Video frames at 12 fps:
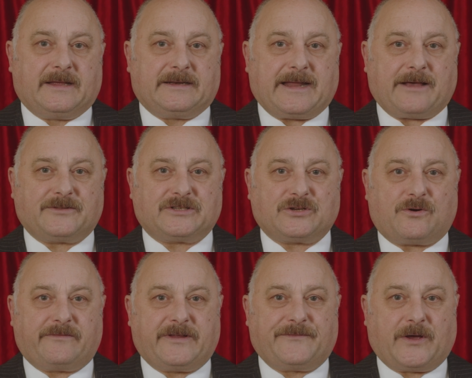Now, the
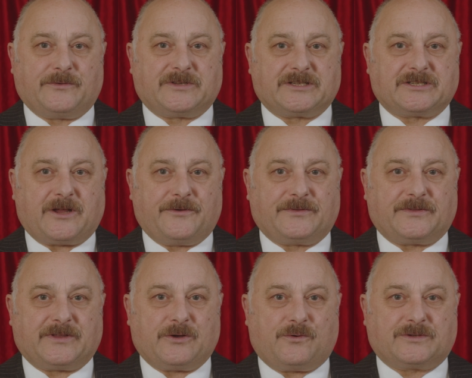Tory voters know that
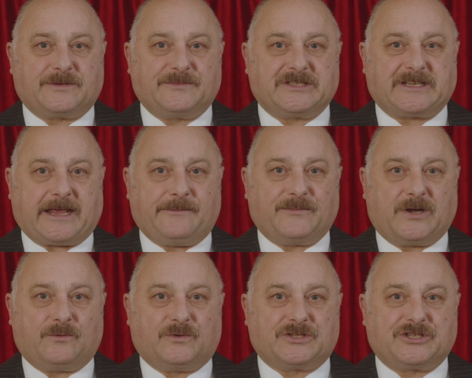the autumn
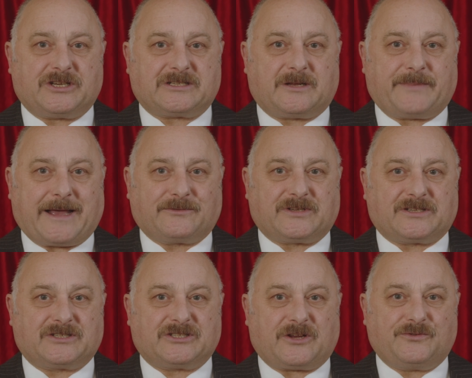statement was just about
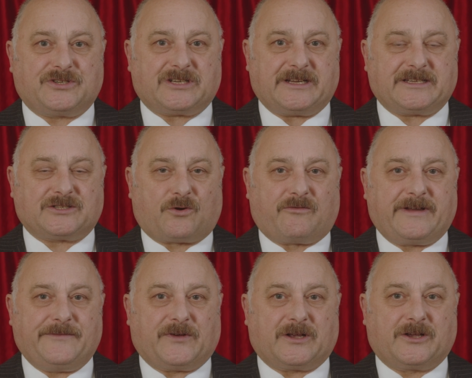as socialist or
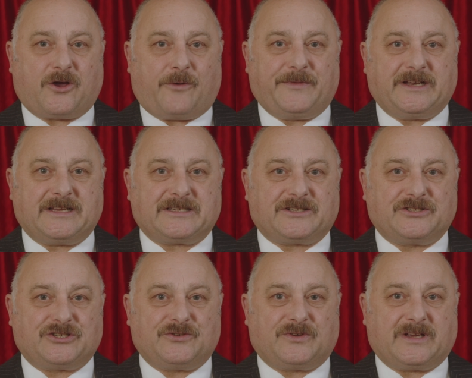even communist
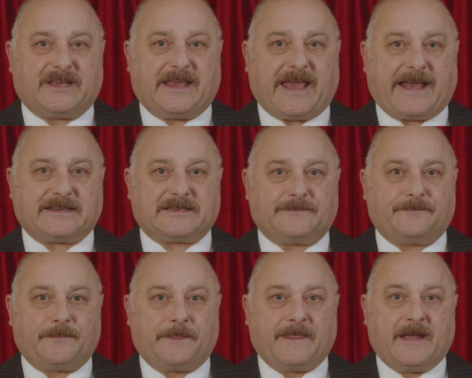as you could get.
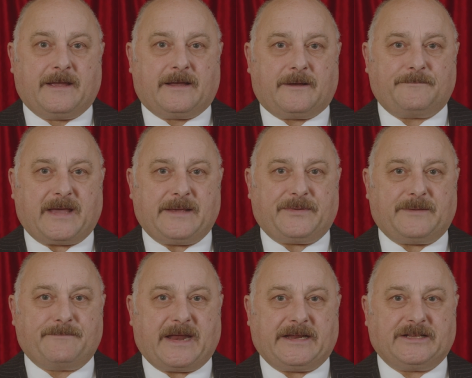And maybe
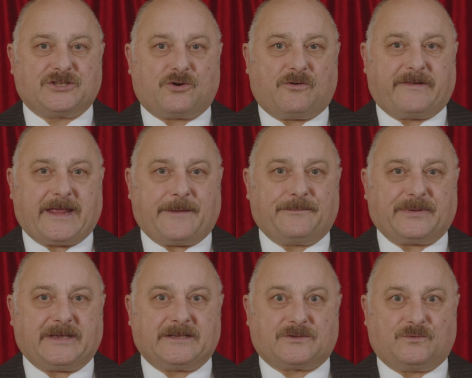many Tory M
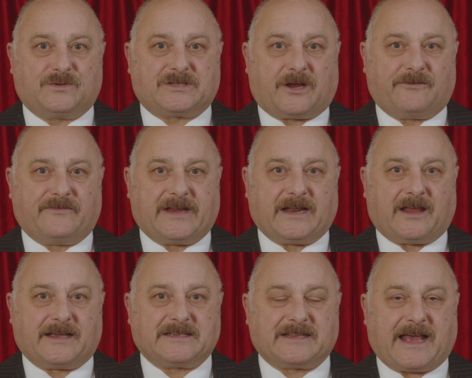Ps also
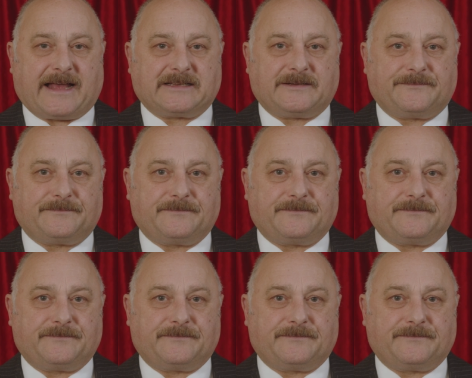realise that.